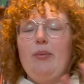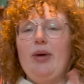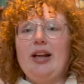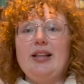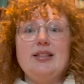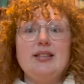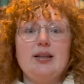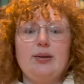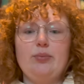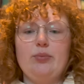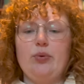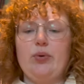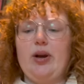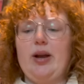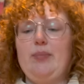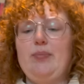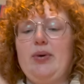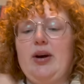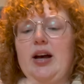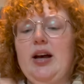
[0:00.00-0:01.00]
at some
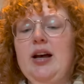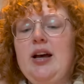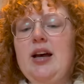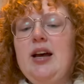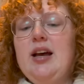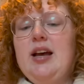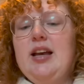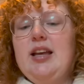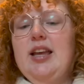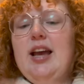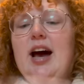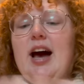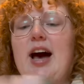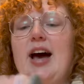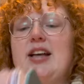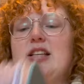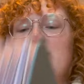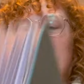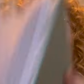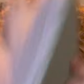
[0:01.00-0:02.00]
point, but yeah,
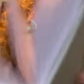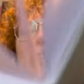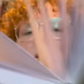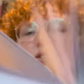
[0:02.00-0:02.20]
I spent